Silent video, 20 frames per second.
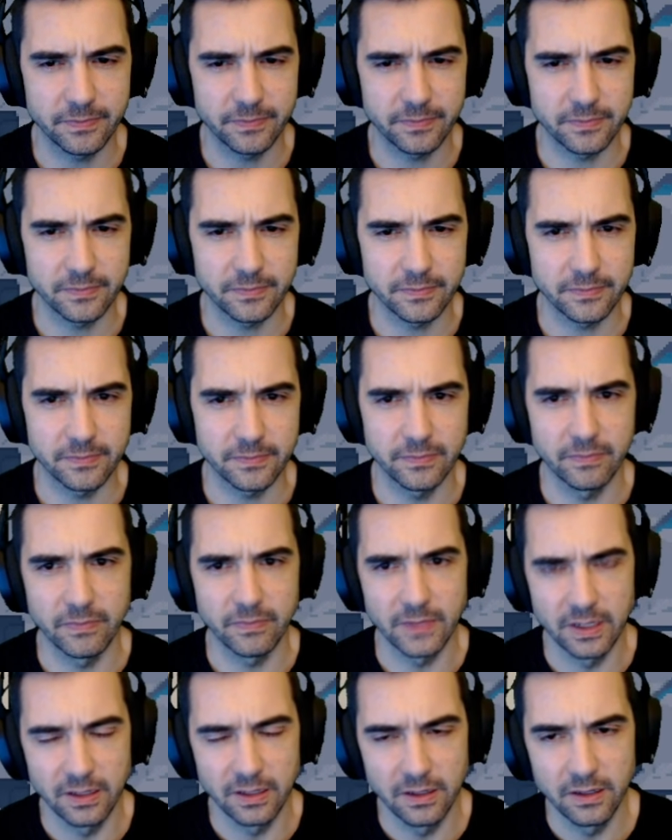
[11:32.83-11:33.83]
Hmm.
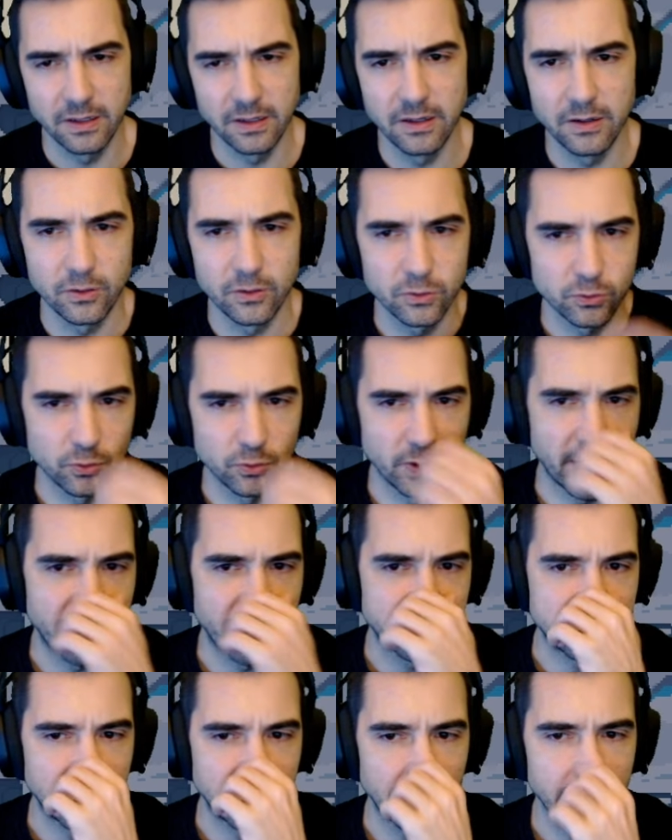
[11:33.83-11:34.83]

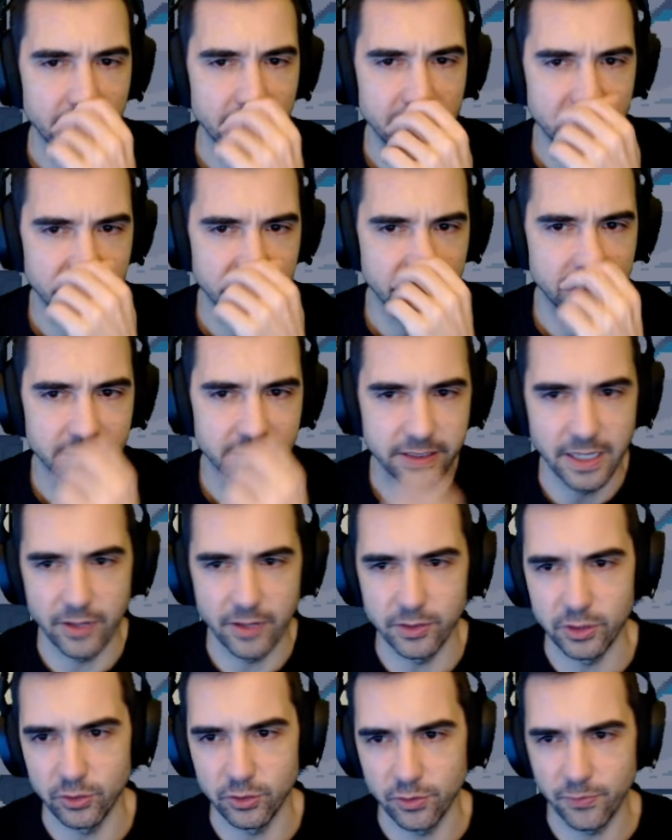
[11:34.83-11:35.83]
Ragna? Now
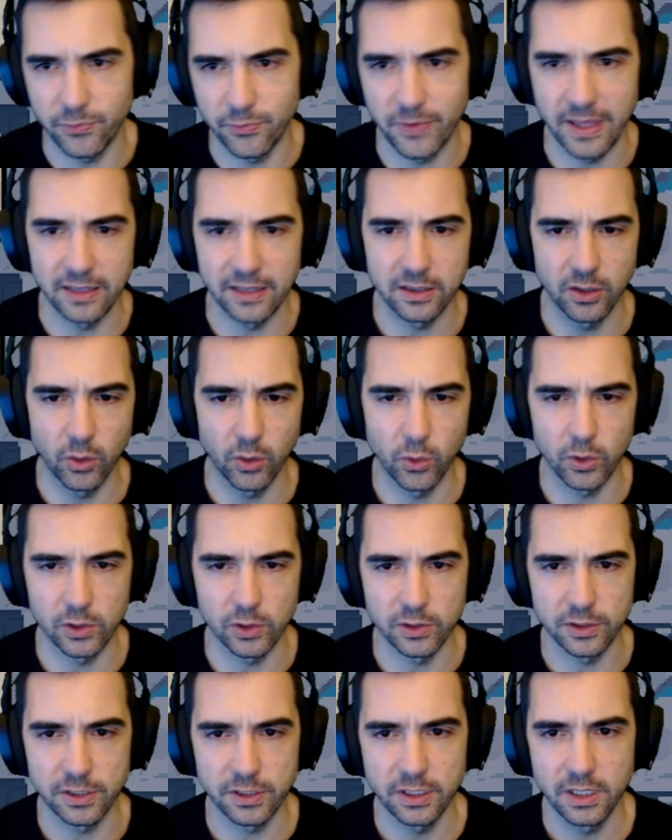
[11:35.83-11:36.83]
that you're the Fell
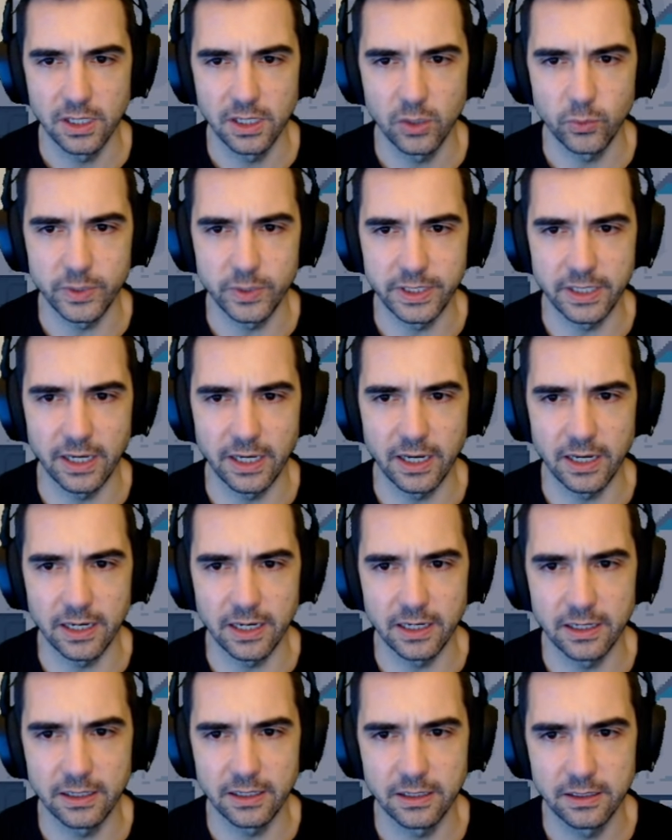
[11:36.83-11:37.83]
Lord, we, uh...